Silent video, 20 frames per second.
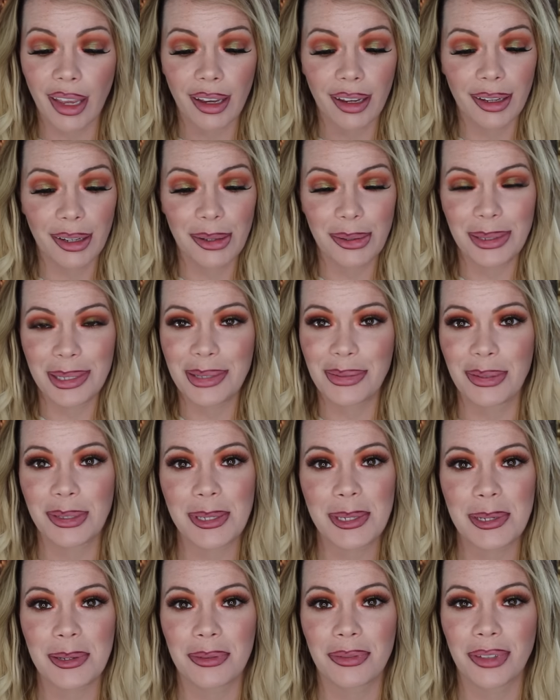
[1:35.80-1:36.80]
I always
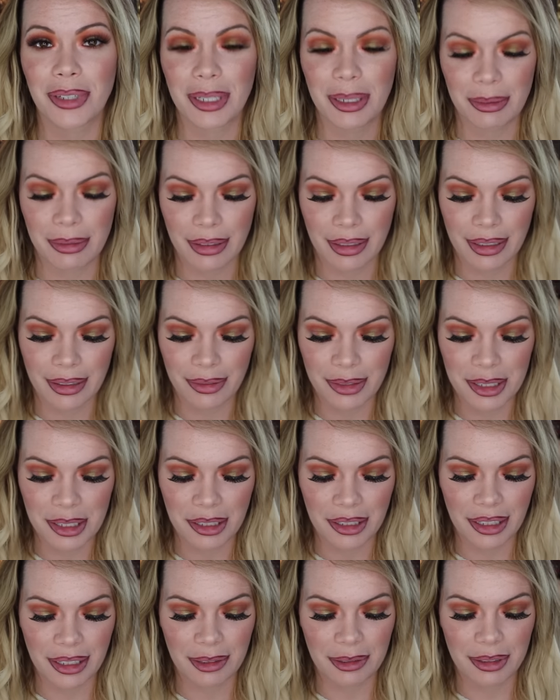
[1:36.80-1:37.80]
feel so funny when I have a
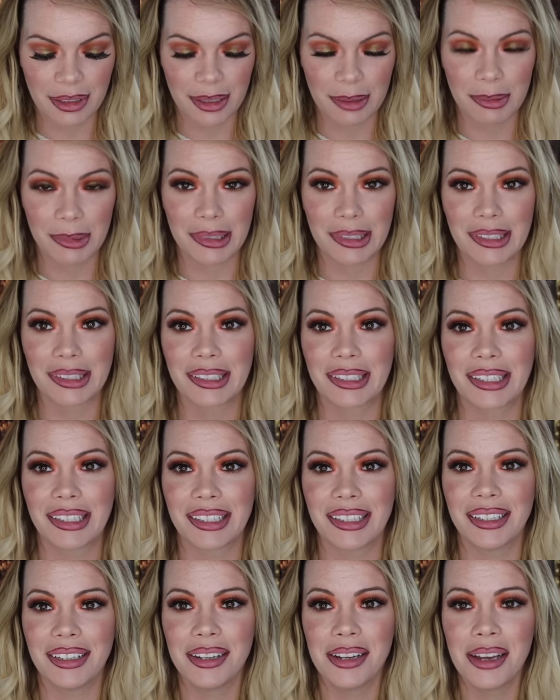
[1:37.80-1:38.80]
dark outline with nothing
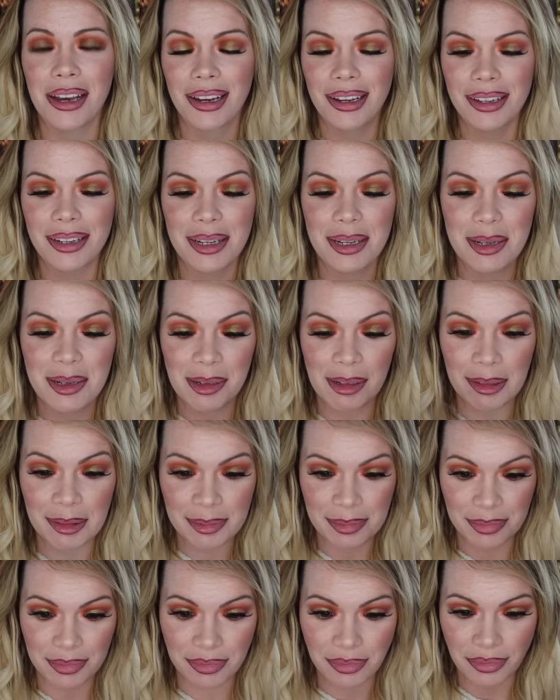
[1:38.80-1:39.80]
in it.
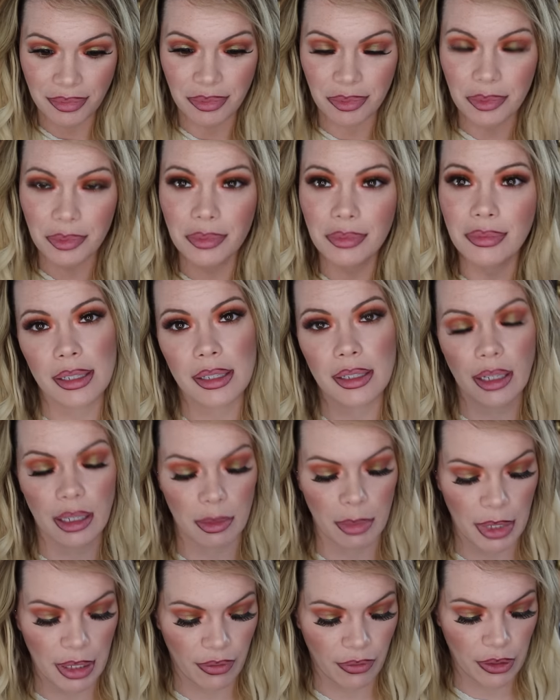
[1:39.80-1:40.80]
This is
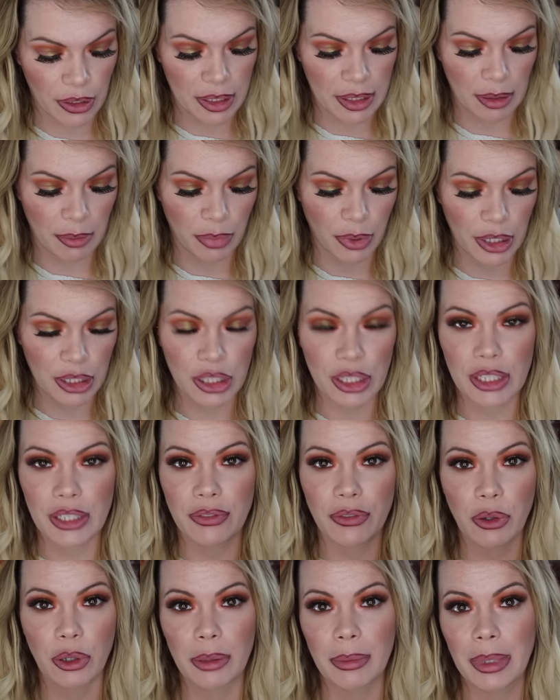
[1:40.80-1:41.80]
gonna be a first impressions
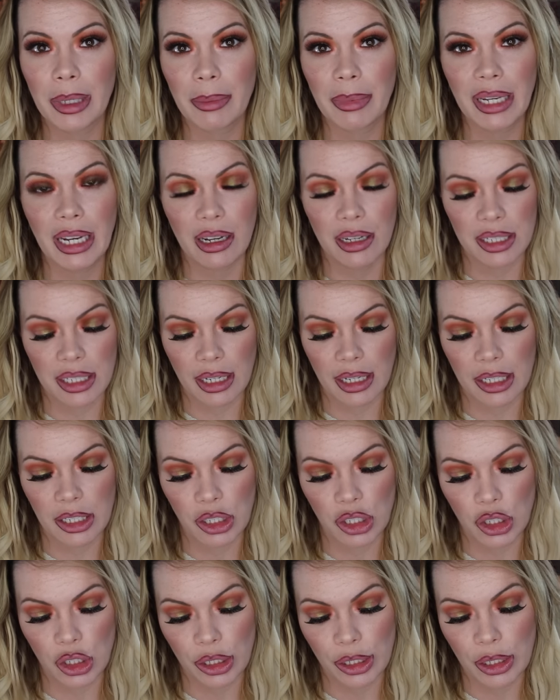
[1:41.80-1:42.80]
for me because I
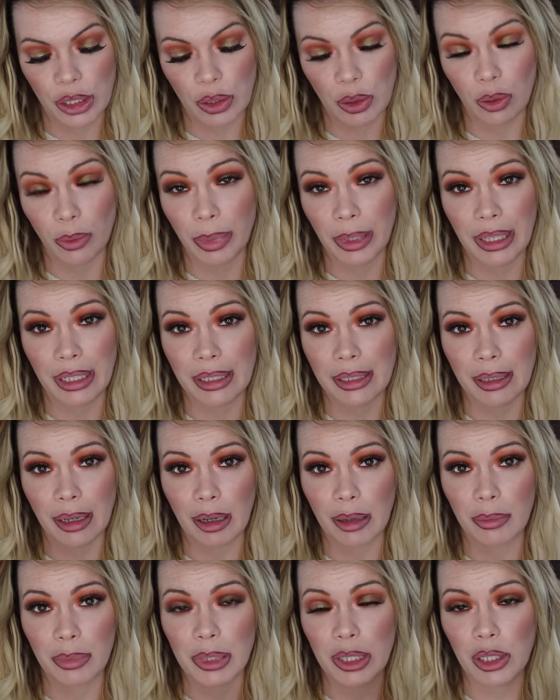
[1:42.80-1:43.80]
just opened this
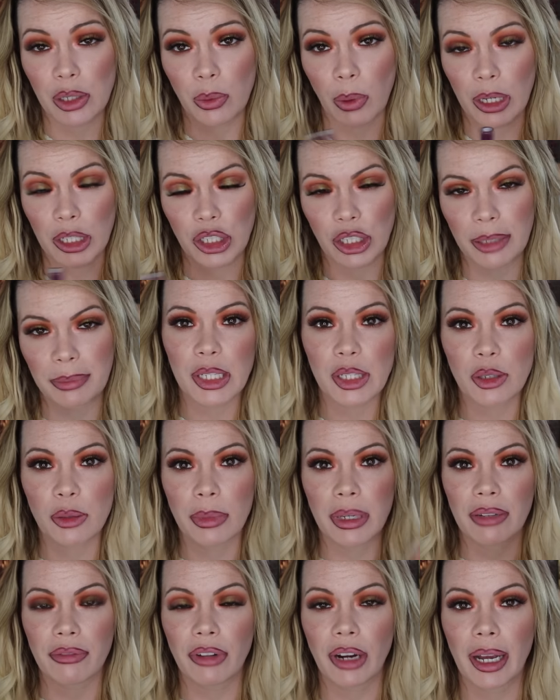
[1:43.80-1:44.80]
up to swatch it.
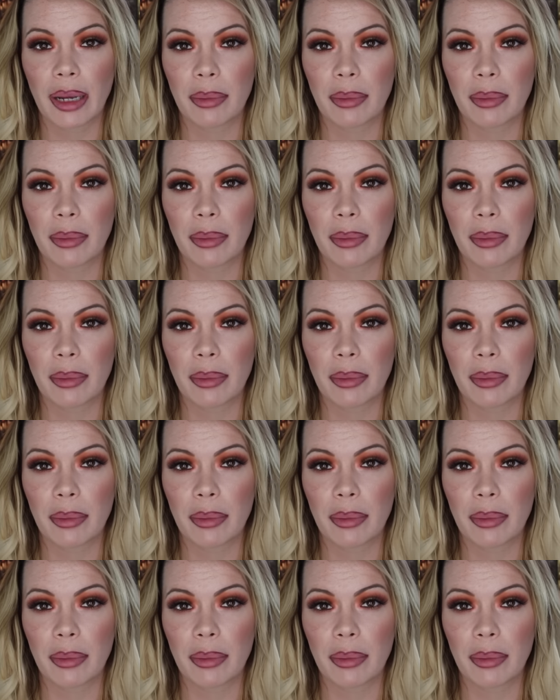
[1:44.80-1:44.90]
Zoom in for